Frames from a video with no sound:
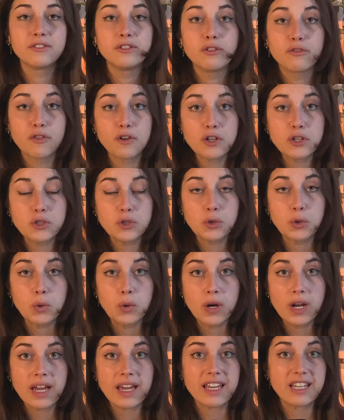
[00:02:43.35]
The first
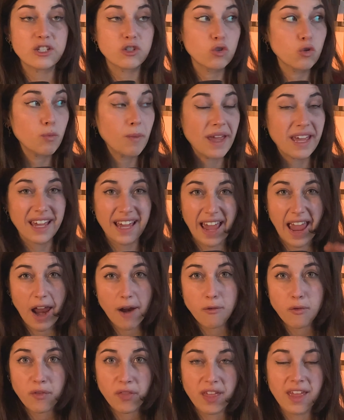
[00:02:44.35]
rule is to make
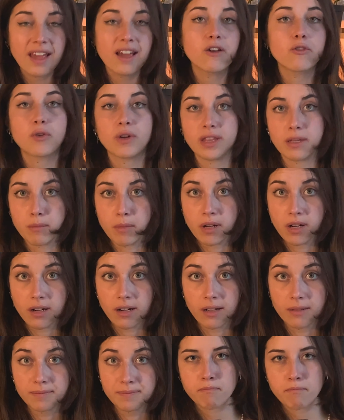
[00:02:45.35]
everything
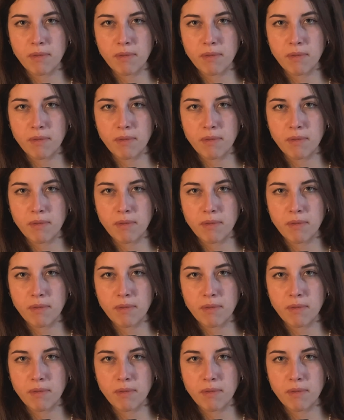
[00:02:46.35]
readable.